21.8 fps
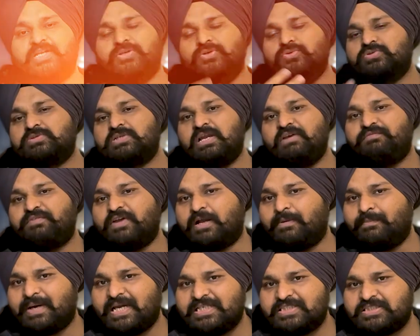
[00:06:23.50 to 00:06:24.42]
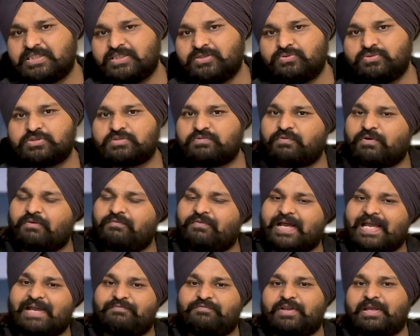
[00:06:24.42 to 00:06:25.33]
usually Figma is used for
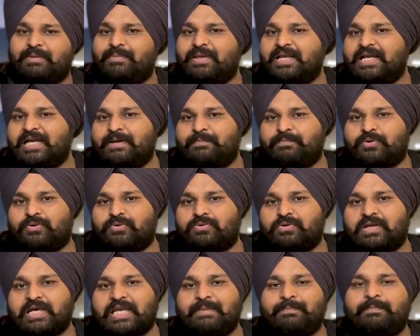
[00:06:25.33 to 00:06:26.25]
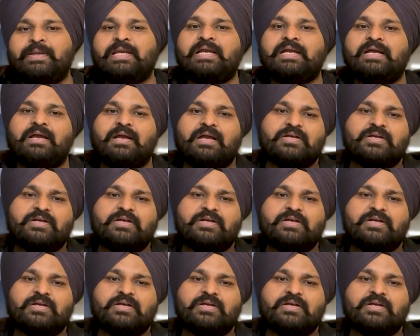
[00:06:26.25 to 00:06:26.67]
wireframing and prototyping.